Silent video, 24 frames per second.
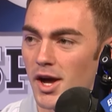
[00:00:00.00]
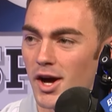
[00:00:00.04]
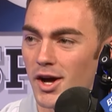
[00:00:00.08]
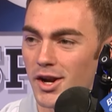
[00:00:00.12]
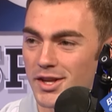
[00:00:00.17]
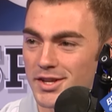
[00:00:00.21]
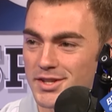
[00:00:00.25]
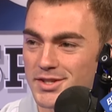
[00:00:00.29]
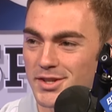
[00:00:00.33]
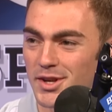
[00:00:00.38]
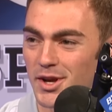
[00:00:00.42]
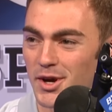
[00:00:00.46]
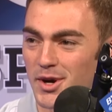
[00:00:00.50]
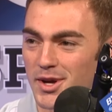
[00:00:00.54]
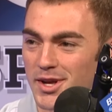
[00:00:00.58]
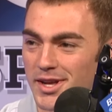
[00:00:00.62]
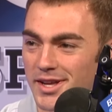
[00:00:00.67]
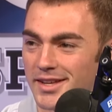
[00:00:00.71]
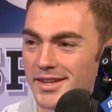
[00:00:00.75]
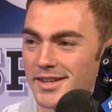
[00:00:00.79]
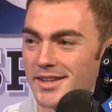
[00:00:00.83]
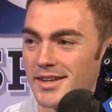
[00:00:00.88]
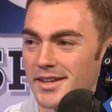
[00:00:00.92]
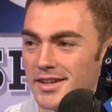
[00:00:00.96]
honest. So,
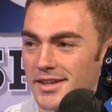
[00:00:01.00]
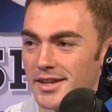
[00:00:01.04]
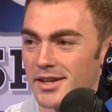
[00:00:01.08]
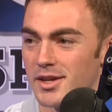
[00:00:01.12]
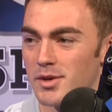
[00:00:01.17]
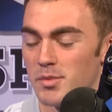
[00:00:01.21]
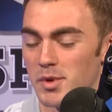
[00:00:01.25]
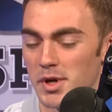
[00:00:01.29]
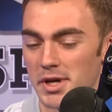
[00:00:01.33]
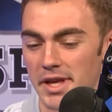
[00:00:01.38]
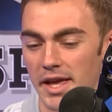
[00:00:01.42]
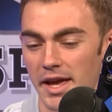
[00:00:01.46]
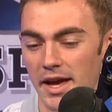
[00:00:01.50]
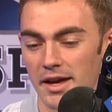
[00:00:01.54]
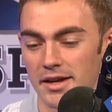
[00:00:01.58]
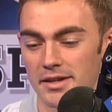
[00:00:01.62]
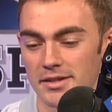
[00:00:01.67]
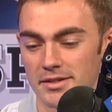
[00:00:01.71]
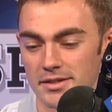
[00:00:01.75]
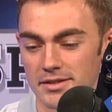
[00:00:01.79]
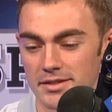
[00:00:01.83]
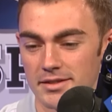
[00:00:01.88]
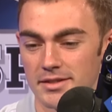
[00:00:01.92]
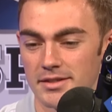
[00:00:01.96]
but yeah.
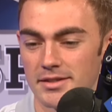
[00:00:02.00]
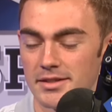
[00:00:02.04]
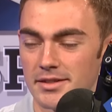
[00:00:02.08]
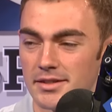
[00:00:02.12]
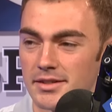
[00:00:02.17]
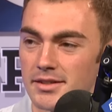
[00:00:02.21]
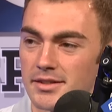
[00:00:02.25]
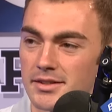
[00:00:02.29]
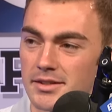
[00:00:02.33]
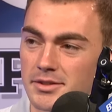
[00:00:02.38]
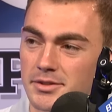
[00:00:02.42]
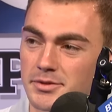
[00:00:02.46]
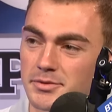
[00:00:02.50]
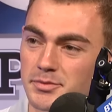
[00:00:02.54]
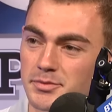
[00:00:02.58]
What That's do you awesome.